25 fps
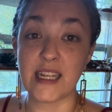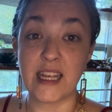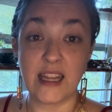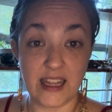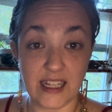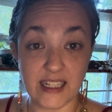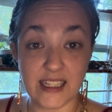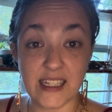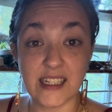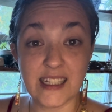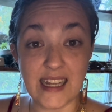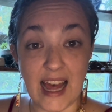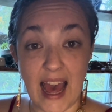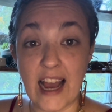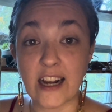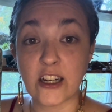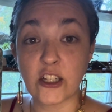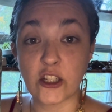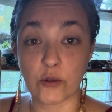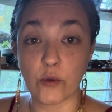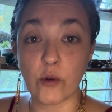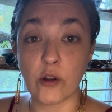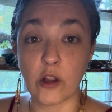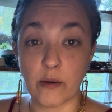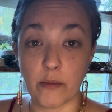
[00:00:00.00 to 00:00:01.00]
This is
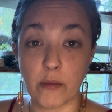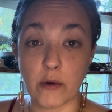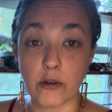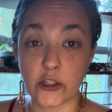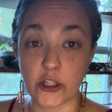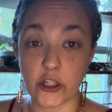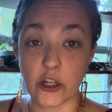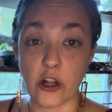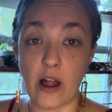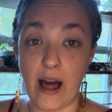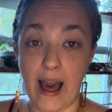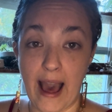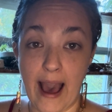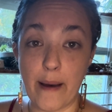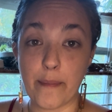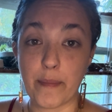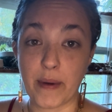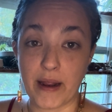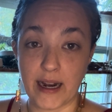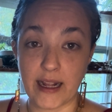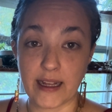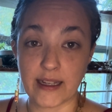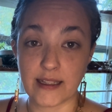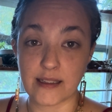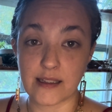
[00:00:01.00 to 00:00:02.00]
actual emotional
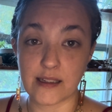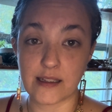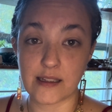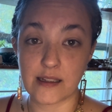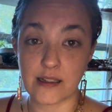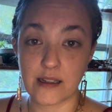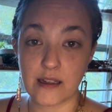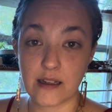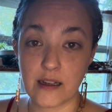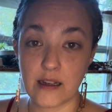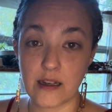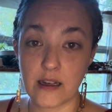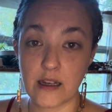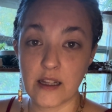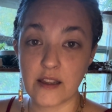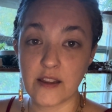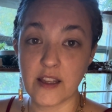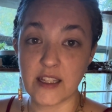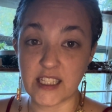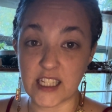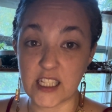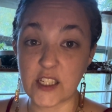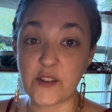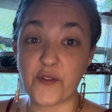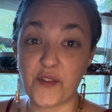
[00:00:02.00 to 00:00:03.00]
happiness.
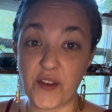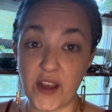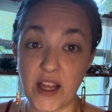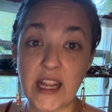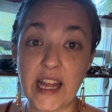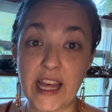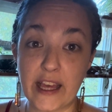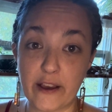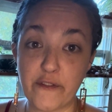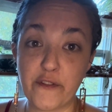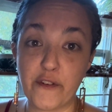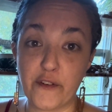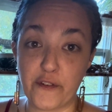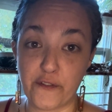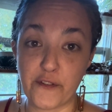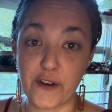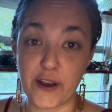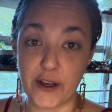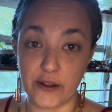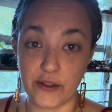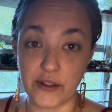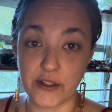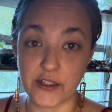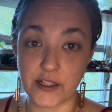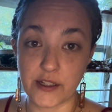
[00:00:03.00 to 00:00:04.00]
This is feeling
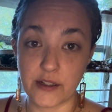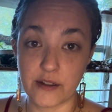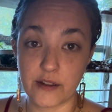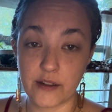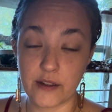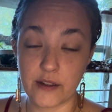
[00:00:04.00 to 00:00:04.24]
fulfilled.